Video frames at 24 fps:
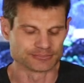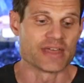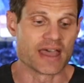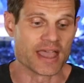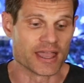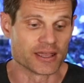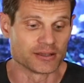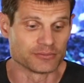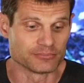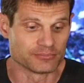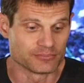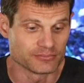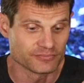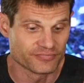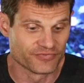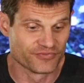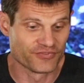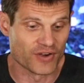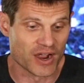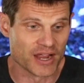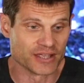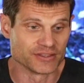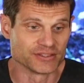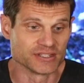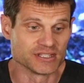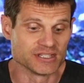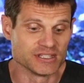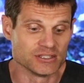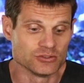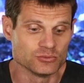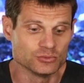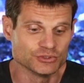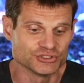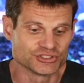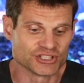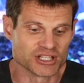That
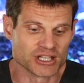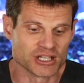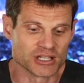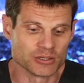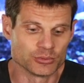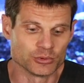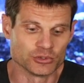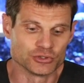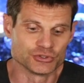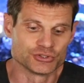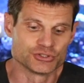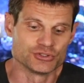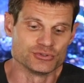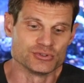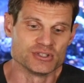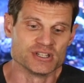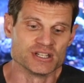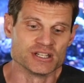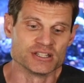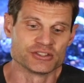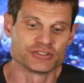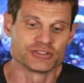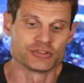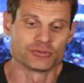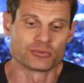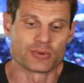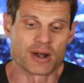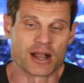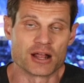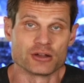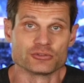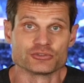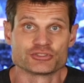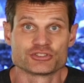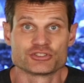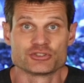finally was able to get the
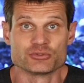rounds